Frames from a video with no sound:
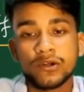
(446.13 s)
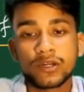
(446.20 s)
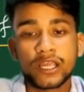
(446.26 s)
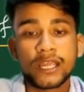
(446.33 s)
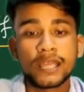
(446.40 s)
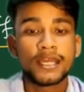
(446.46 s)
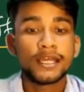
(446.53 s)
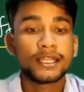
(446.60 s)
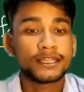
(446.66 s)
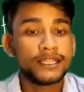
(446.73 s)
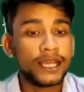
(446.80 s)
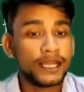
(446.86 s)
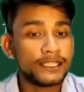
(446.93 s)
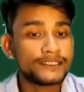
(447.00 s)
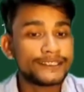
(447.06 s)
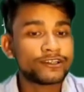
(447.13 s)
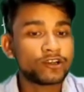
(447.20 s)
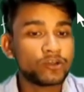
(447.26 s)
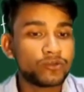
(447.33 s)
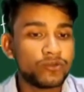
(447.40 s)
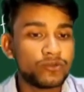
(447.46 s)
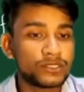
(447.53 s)
Okay, there is a
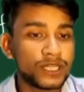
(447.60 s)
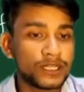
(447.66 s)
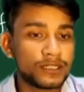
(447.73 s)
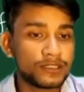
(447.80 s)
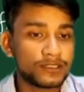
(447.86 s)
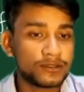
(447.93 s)
confusion.